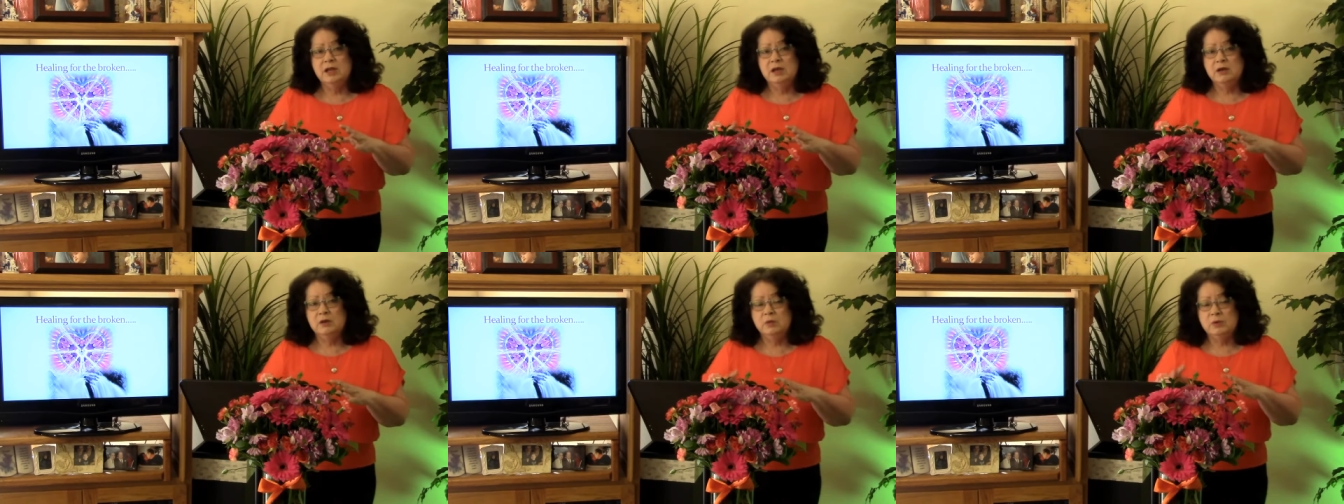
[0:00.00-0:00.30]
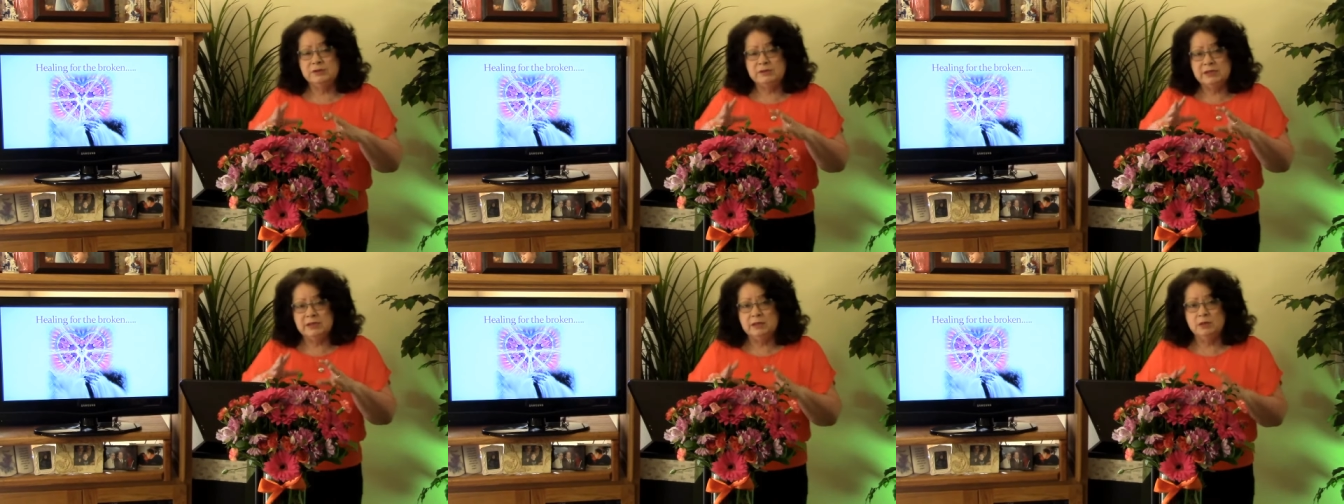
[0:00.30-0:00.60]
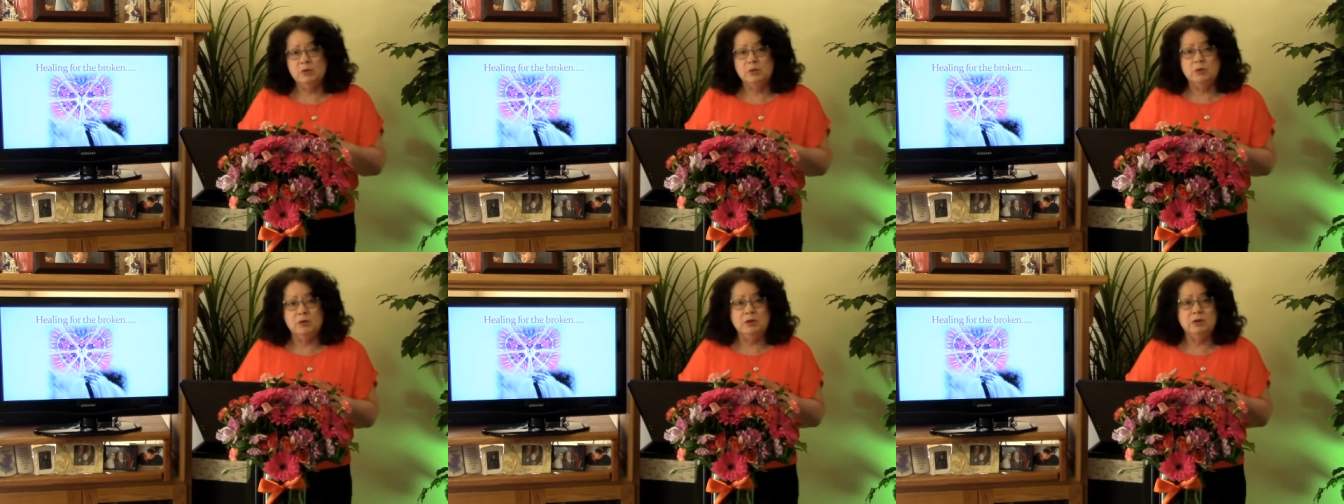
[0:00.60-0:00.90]
was in
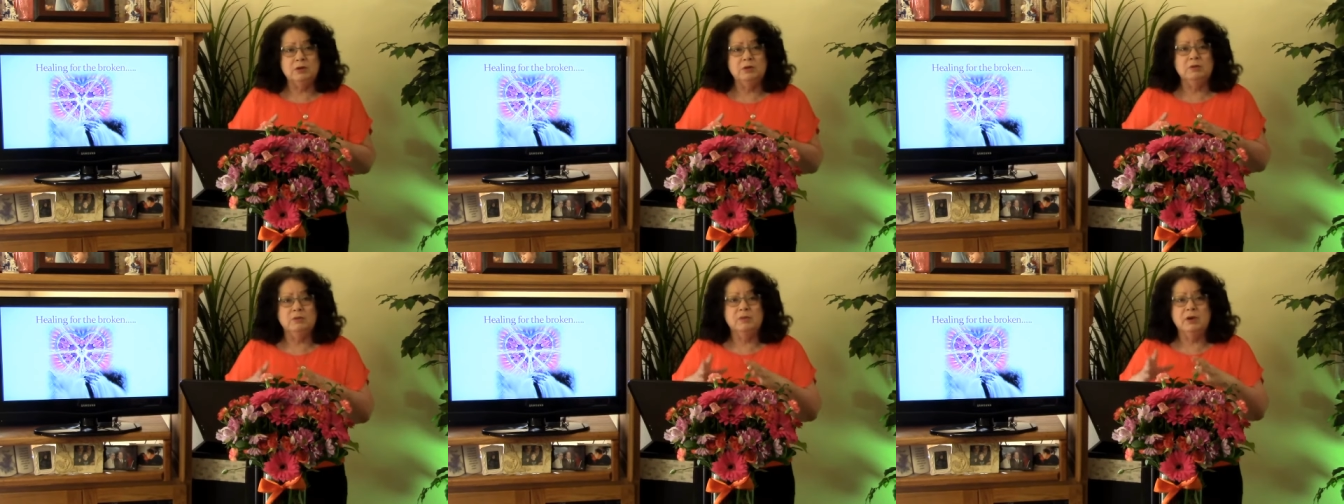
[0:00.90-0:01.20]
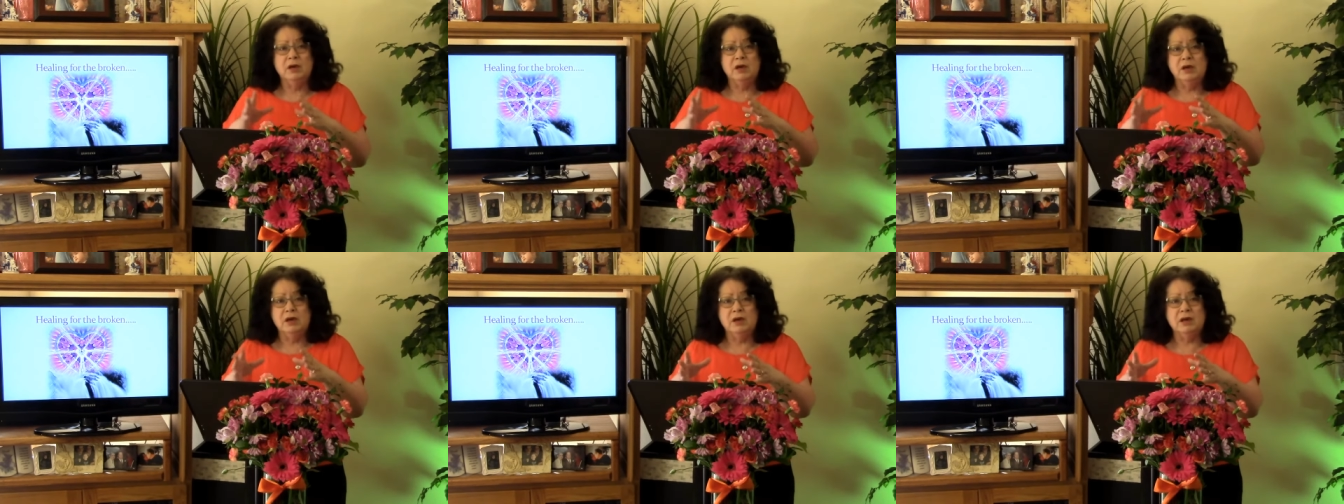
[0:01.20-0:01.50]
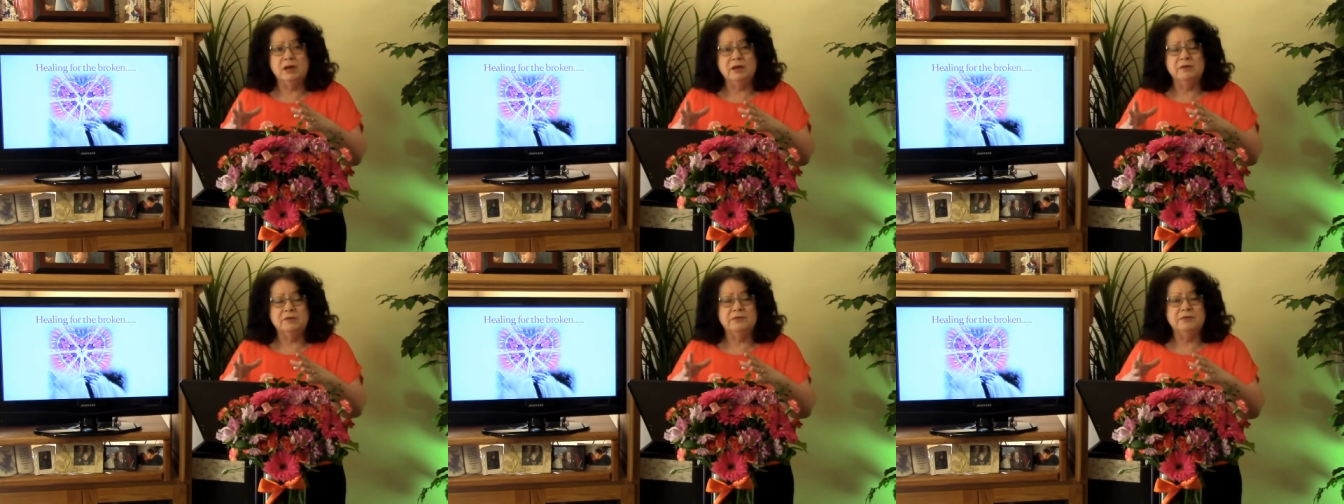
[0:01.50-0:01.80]
the womb
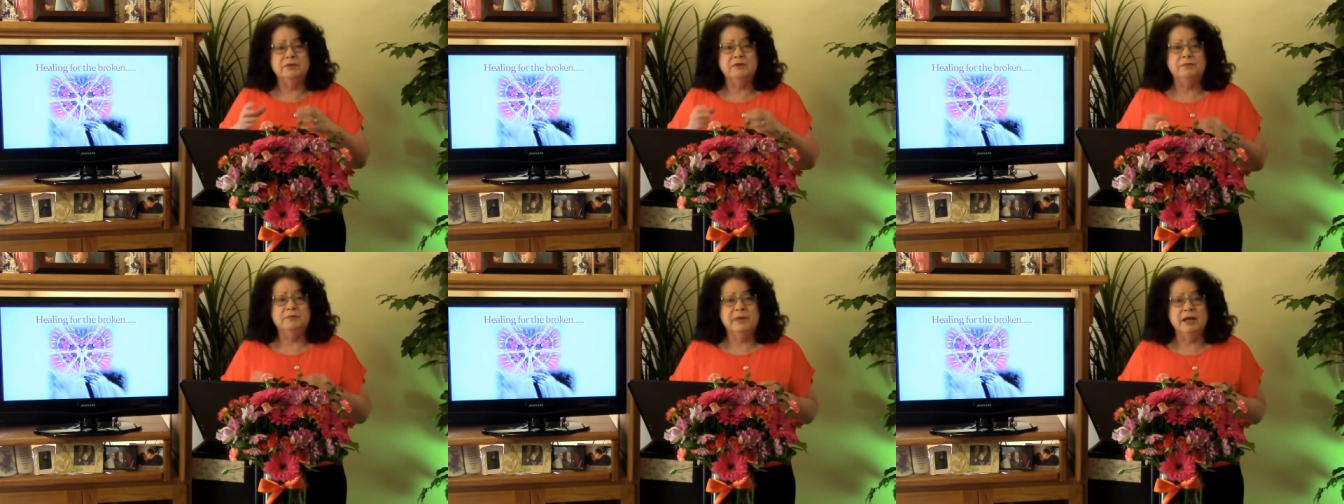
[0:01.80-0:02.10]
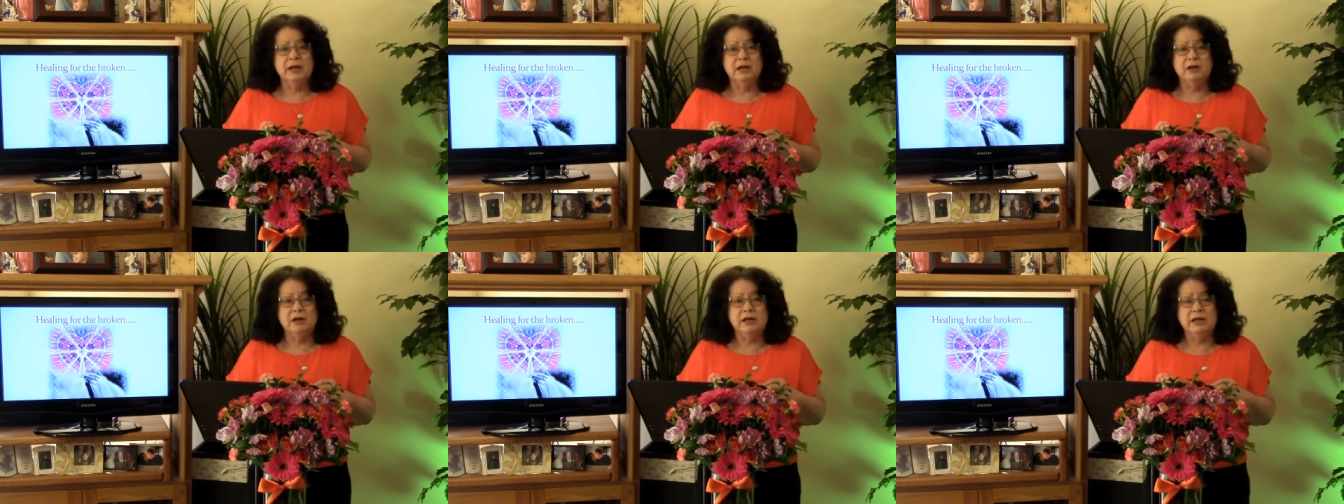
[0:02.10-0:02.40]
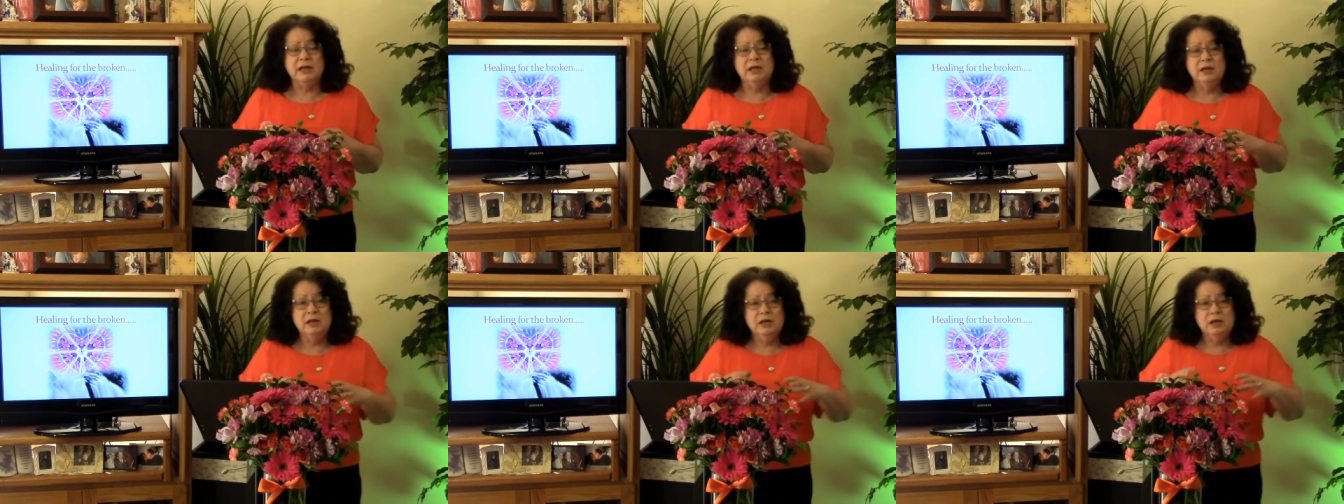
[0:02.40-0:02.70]
of
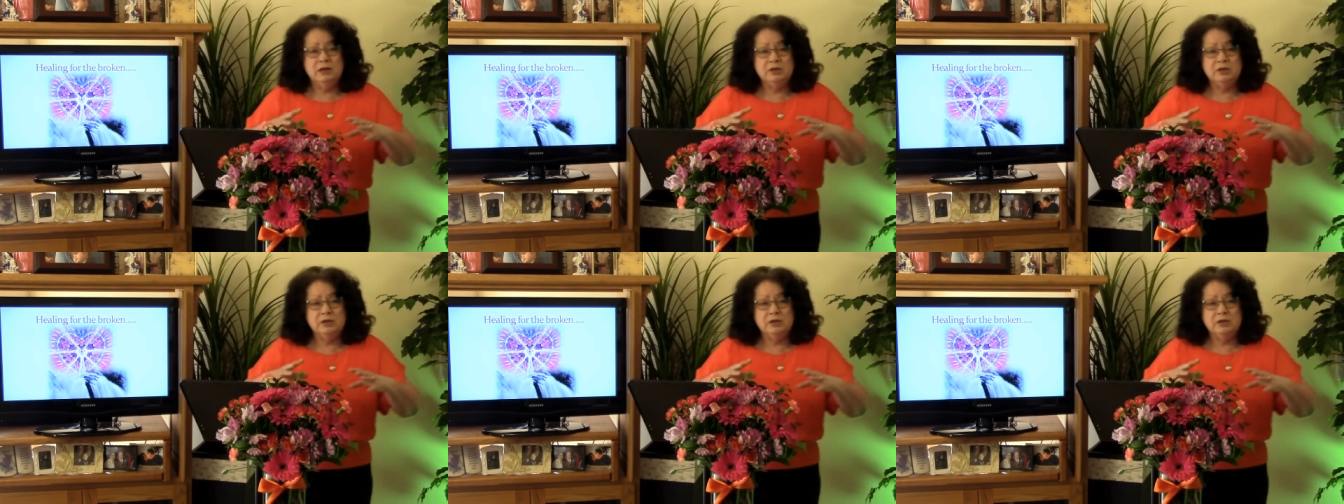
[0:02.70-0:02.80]
Mary,